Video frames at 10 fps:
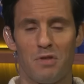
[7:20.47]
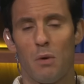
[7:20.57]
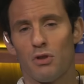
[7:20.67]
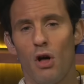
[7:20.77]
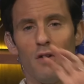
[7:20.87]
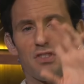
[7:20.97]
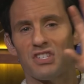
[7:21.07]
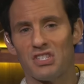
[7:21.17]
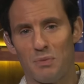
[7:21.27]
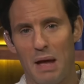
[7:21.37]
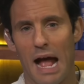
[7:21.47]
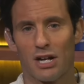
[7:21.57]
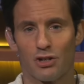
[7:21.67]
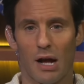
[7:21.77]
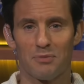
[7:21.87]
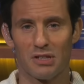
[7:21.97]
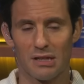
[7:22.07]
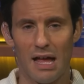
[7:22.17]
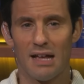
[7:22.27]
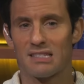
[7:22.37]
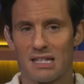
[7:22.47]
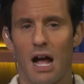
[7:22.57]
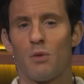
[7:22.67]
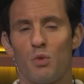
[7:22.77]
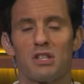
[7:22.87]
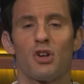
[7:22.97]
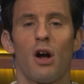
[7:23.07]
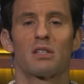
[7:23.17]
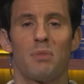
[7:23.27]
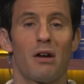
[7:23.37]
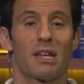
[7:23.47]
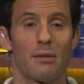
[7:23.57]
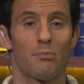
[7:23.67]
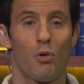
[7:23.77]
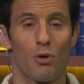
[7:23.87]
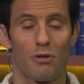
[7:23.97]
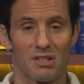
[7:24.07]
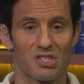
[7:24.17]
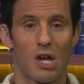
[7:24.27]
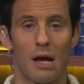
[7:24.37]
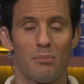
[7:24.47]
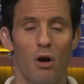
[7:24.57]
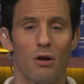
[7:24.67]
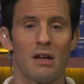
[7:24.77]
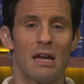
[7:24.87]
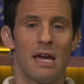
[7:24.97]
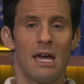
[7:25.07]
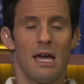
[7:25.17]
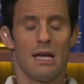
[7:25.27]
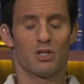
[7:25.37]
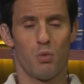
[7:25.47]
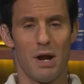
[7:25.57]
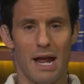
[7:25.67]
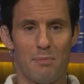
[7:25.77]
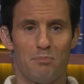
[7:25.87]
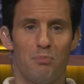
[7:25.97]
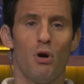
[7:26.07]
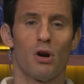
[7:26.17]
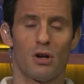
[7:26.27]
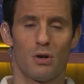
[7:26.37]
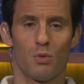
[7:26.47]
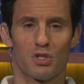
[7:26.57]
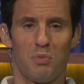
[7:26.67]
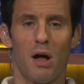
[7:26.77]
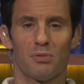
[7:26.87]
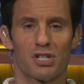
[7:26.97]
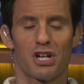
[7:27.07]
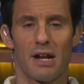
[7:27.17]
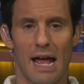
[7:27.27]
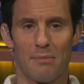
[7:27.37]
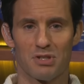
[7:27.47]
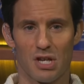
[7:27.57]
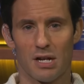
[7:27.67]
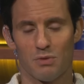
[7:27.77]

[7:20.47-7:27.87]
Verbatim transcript: Now, with all of this as a backdrop, the last time we talked about Kim Porter on Sidebar is when a book was published on Amazon.